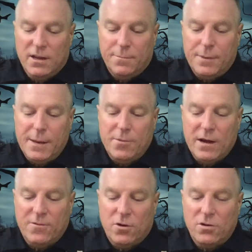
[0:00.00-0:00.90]
People
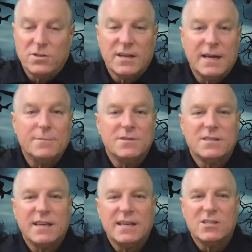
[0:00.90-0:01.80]
have a hard time
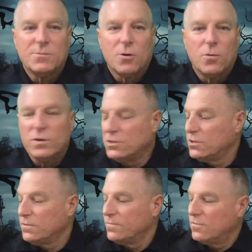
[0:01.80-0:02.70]
seeing small ones.
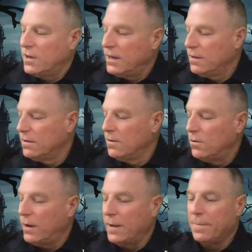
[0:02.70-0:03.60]
Okay? All
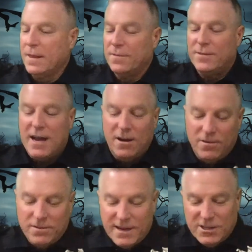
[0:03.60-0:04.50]
right.
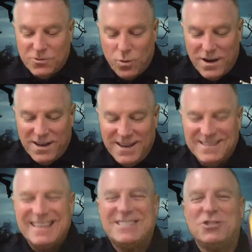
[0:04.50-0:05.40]
Now, guess what it is?
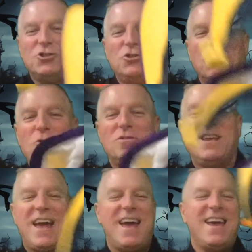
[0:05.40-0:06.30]
It's joke
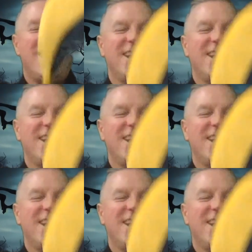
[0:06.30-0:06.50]
day